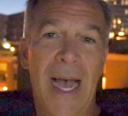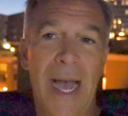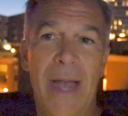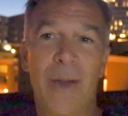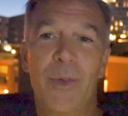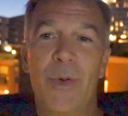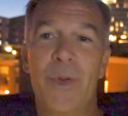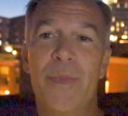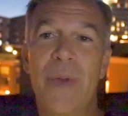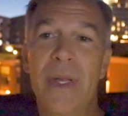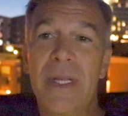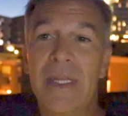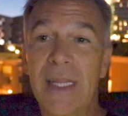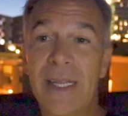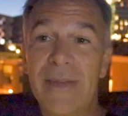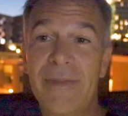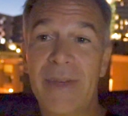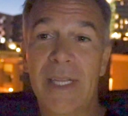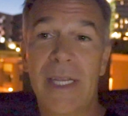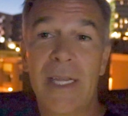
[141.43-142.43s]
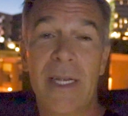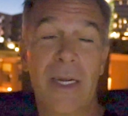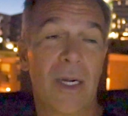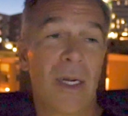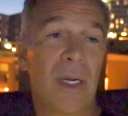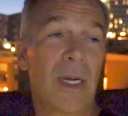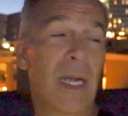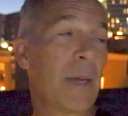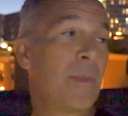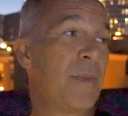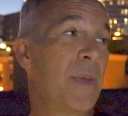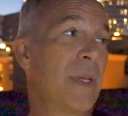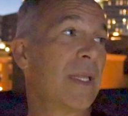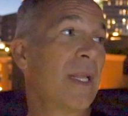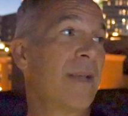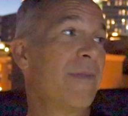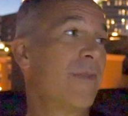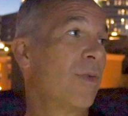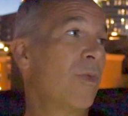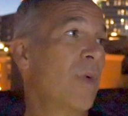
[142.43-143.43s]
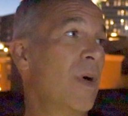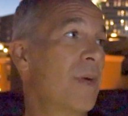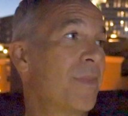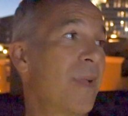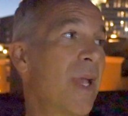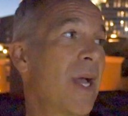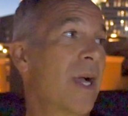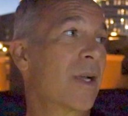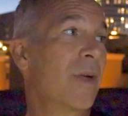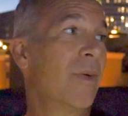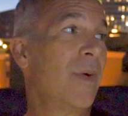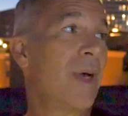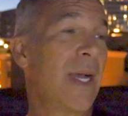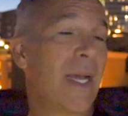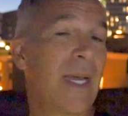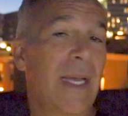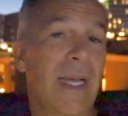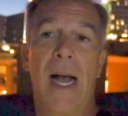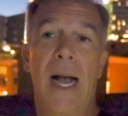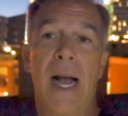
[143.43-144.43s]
I would be living here. I'd be living 1 block away.